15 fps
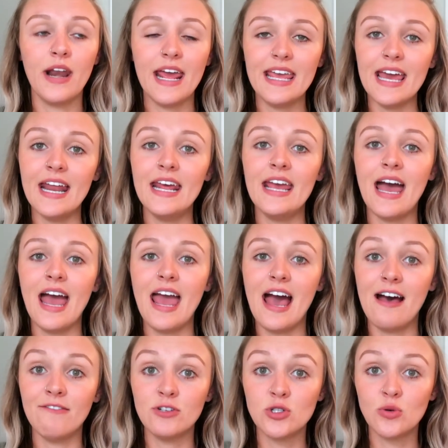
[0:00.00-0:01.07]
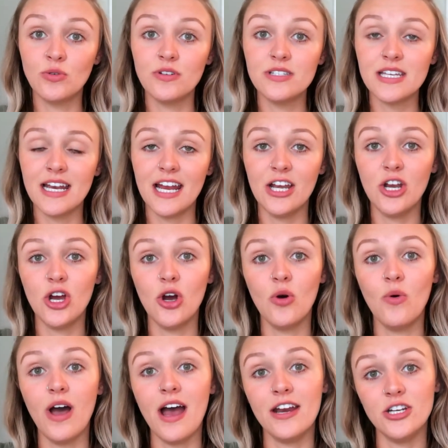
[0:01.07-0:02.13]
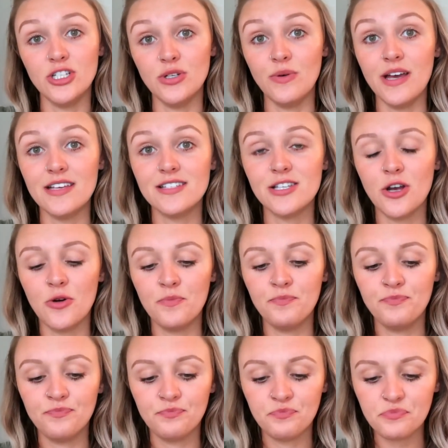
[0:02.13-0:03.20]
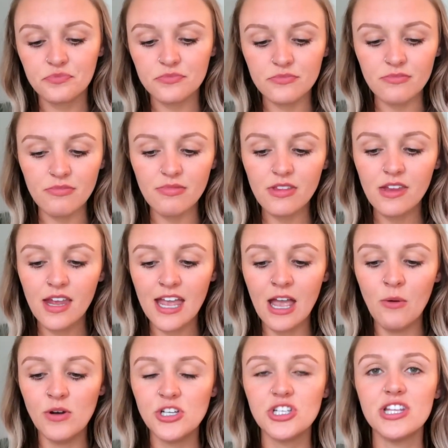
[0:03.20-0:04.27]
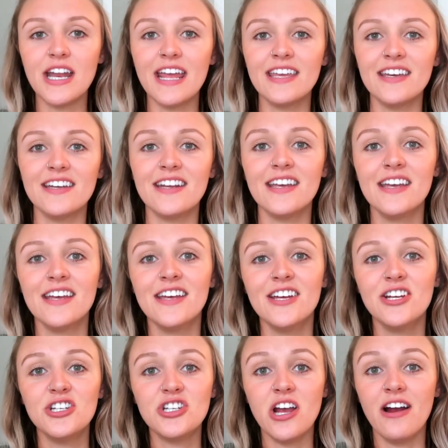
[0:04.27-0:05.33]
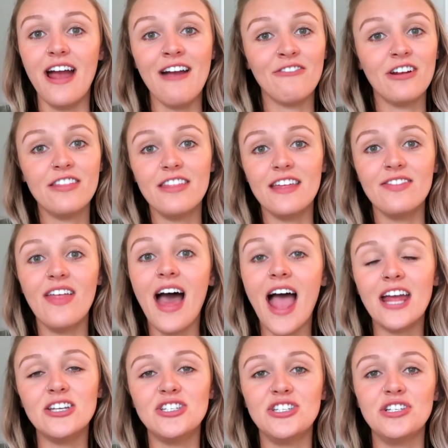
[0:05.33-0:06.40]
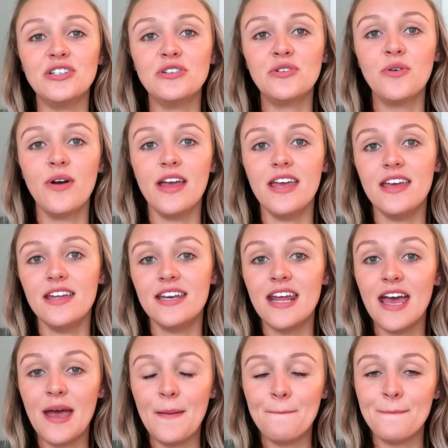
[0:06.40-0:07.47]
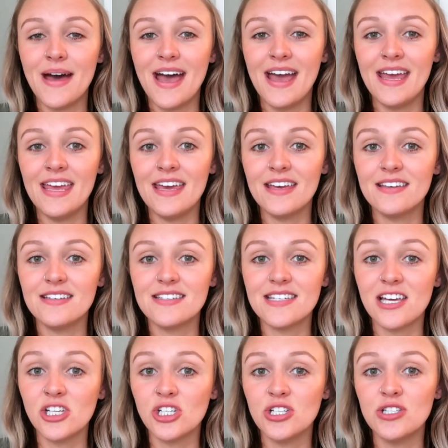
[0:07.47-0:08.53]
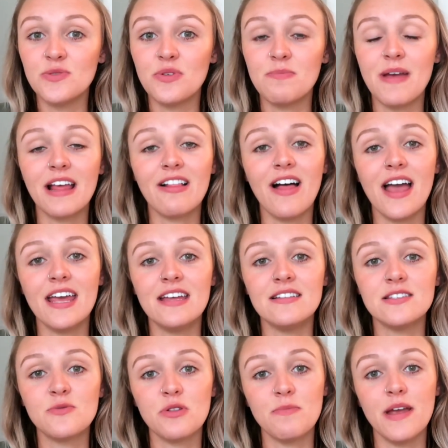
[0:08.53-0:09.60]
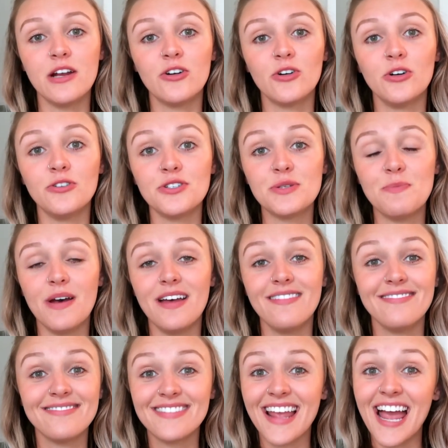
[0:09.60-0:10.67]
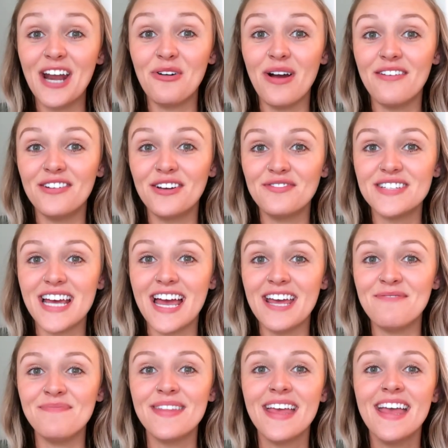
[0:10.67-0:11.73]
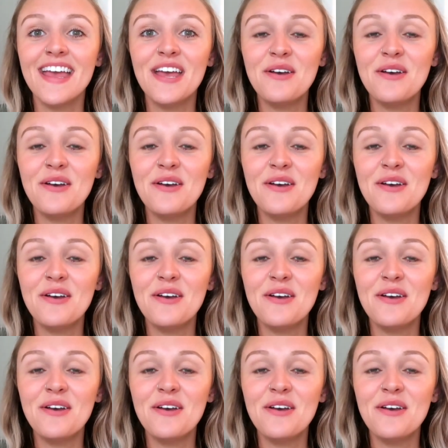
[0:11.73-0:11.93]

when I get it, I have tools and I know how to do it. So I wish that I could share everything that I do in my sessions with my clients, with my girls, but I don't have enough time.